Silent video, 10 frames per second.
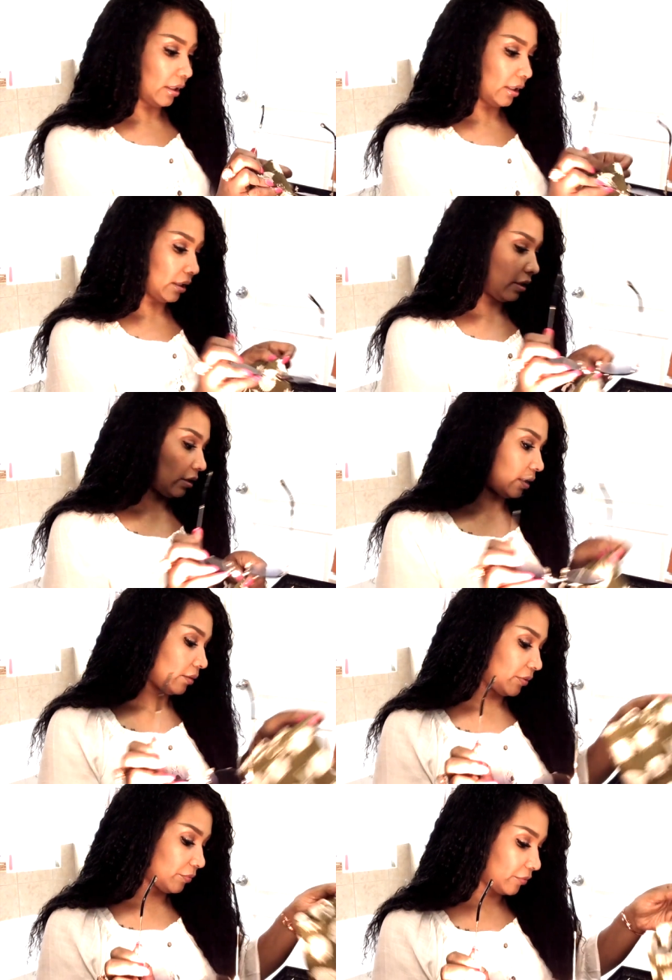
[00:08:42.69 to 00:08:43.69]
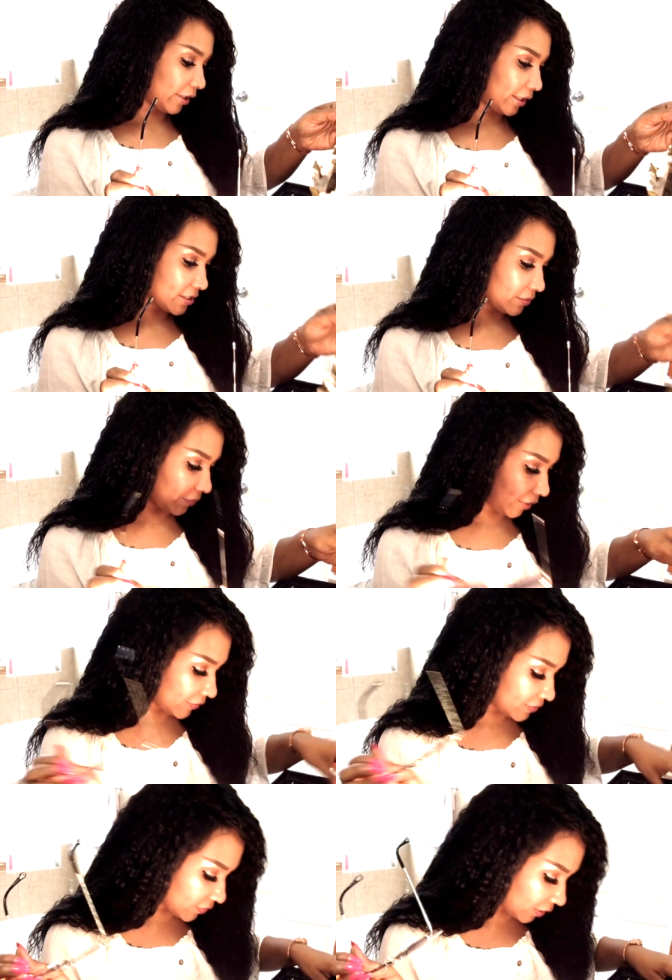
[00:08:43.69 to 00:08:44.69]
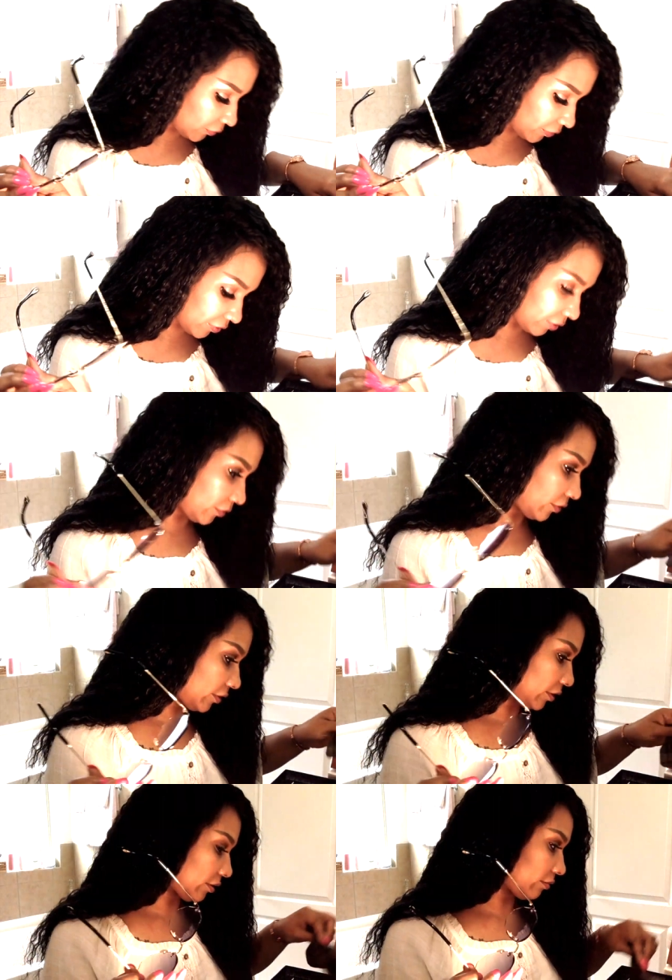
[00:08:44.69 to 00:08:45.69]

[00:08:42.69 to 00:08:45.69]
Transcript: and a lot of people were asking me about these when I wore them on,